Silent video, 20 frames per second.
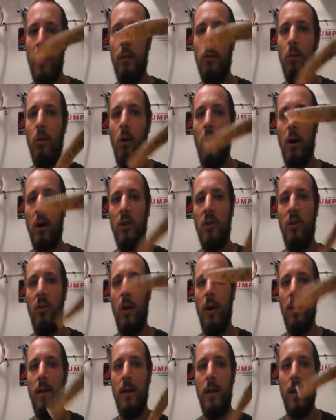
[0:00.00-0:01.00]
look to
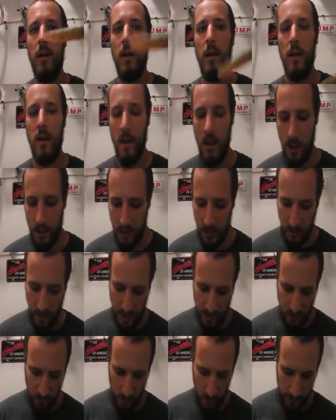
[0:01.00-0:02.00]
it. So
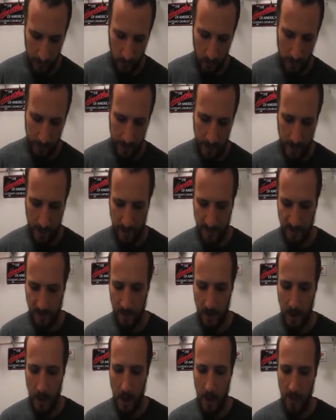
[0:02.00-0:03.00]
that's really, really nice.
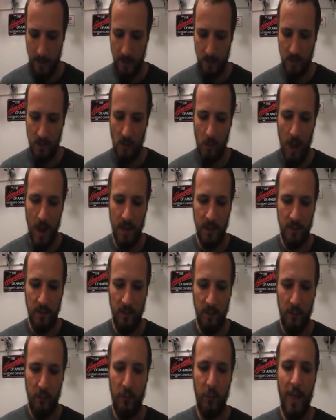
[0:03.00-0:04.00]
There's a lot of
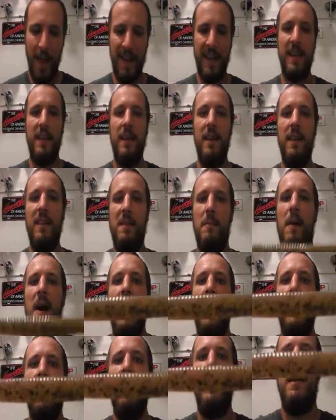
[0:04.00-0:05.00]
fleck in the
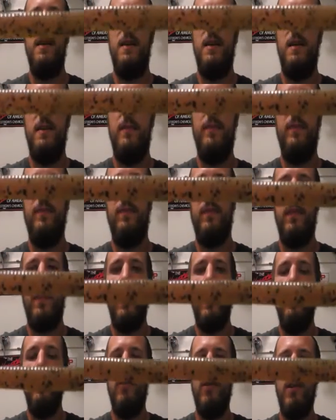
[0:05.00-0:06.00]
body,
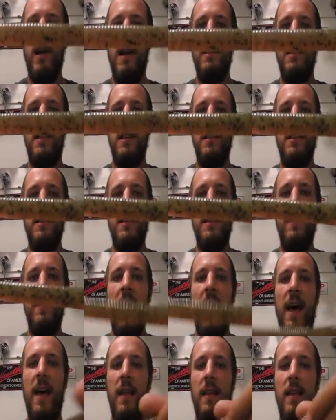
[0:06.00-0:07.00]
if you guys can see
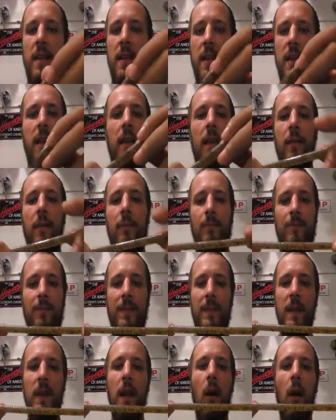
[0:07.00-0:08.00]
that.
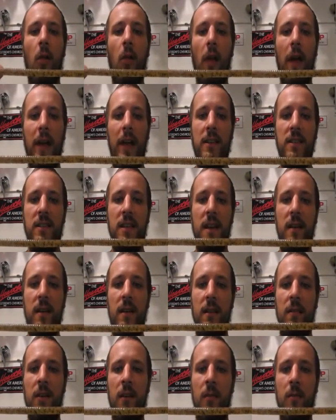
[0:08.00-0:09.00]
You know, like I said
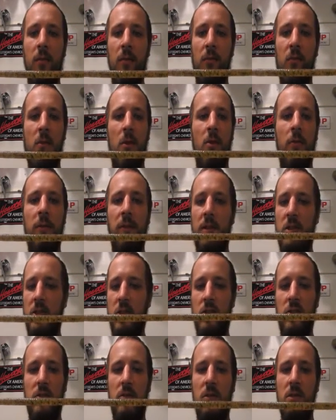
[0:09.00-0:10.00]
before with the
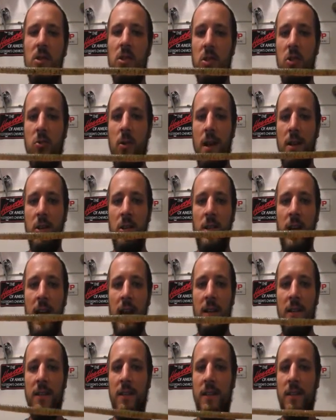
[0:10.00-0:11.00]
stretch
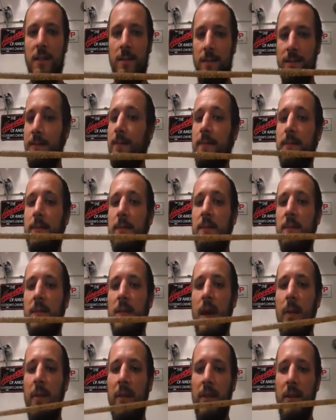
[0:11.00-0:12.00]
test, I
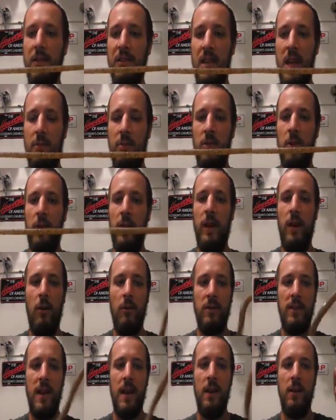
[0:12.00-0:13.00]
mean, there's absolutely no
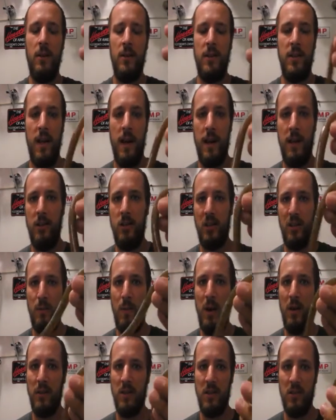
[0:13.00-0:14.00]
tears, and it just
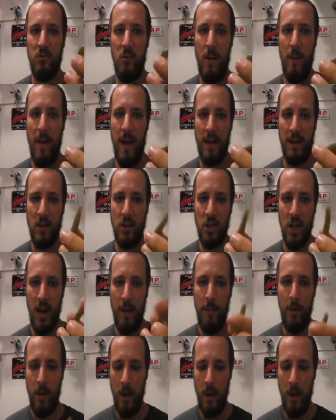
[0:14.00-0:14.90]
bounces right back to shape.